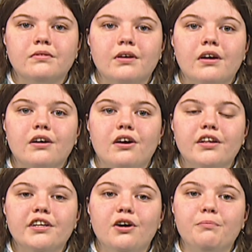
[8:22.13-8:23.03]

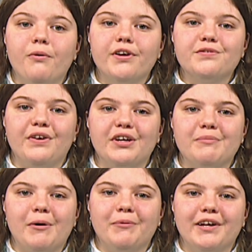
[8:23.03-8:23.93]
Calling all boys
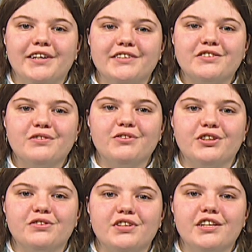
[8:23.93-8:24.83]
volleyball players. For
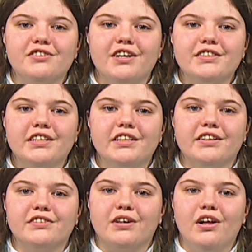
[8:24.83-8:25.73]
those interested, there
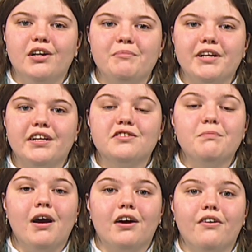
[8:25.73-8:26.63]
is a call-up meeting
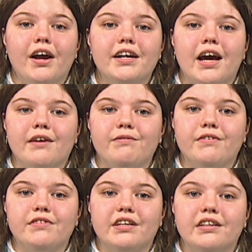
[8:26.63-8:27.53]
tomorrow at
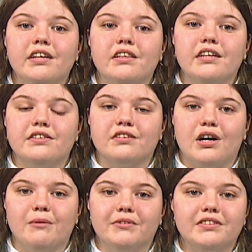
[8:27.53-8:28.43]
9:15 in the East
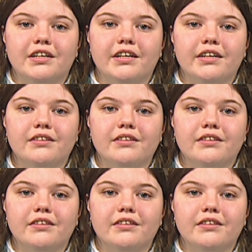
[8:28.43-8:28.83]
Commons area.